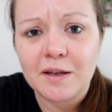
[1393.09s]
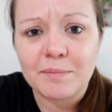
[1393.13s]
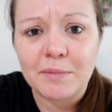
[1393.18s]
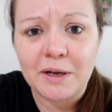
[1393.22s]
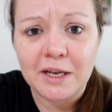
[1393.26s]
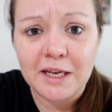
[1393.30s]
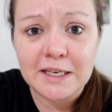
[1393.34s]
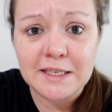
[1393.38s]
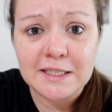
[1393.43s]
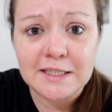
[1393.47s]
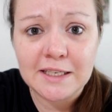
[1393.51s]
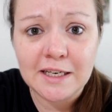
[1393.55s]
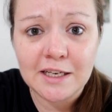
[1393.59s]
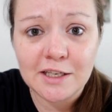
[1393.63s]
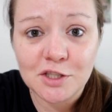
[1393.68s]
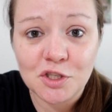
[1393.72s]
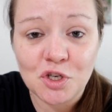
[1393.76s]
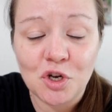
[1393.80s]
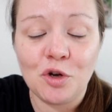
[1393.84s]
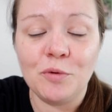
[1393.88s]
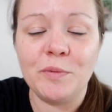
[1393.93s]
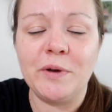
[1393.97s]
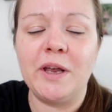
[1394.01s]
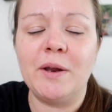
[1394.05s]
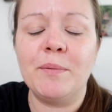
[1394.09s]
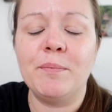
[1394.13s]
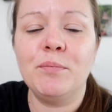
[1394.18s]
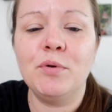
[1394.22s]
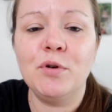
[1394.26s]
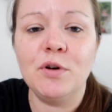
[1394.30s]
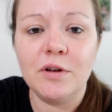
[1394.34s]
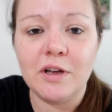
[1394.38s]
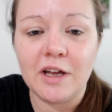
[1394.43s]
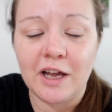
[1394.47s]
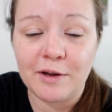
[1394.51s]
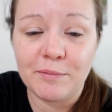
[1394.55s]
My instincts told me,
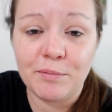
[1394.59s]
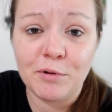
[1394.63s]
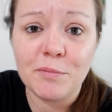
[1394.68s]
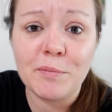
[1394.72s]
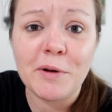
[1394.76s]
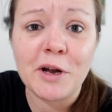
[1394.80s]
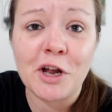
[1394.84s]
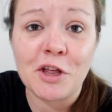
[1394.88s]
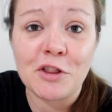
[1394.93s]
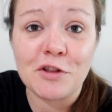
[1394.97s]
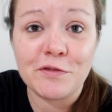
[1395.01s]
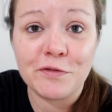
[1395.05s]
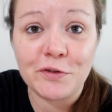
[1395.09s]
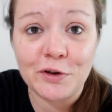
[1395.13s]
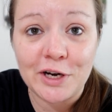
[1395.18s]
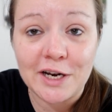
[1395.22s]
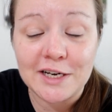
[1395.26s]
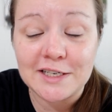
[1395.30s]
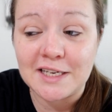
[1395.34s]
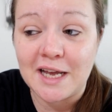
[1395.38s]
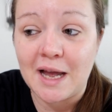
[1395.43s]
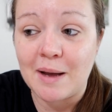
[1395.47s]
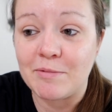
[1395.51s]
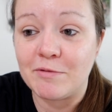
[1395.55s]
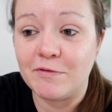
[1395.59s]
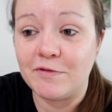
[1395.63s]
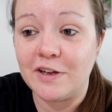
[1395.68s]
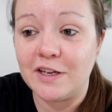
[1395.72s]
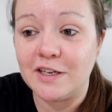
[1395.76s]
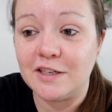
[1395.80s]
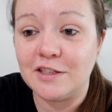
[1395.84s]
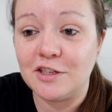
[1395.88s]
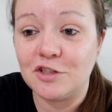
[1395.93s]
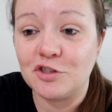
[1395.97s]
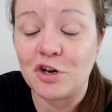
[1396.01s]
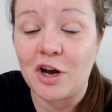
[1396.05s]
put I put my other foot on top of
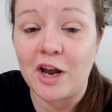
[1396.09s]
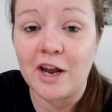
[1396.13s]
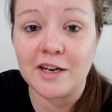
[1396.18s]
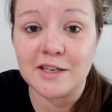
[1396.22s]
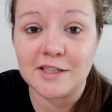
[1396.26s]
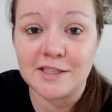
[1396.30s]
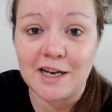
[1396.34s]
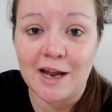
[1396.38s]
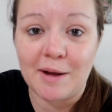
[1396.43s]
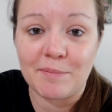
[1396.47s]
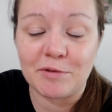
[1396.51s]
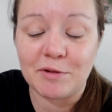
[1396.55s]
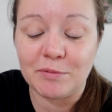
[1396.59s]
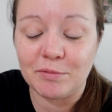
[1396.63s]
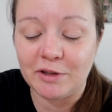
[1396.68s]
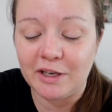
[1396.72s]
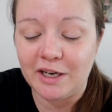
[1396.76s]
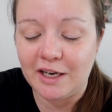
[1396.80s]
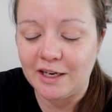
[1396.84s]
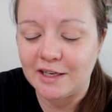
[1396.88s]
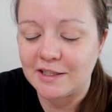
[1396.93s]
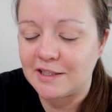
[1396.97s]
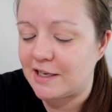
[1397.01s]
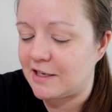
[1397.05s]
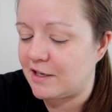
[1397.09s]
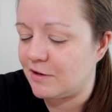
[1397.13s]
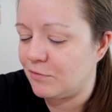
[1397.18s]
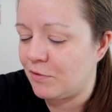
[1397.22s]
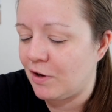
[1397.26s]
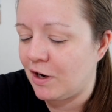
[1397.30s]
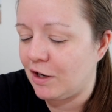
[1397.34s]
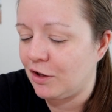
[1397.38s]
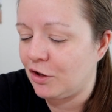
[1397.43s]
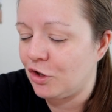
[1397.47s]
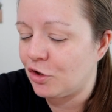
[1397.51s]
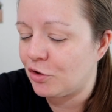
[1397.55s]
it to try and stop the bleeding because I didn't
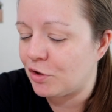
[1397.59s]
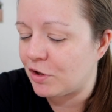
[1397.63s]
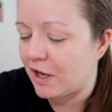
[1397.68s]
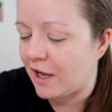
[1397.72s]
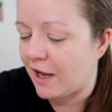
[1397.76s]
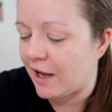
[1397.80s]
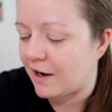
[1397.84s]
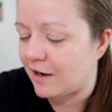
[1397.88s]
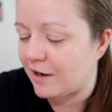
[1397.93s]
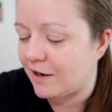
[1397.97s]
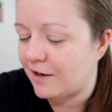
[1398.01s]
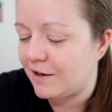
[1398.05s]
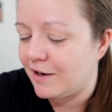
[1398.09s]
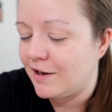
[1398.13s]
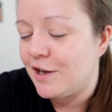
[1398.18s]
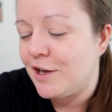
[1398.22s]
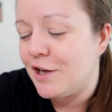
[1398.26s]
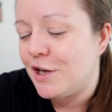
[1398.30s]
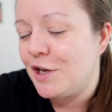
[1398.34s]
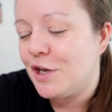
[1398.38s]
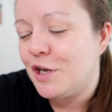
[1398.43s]
want to look at it.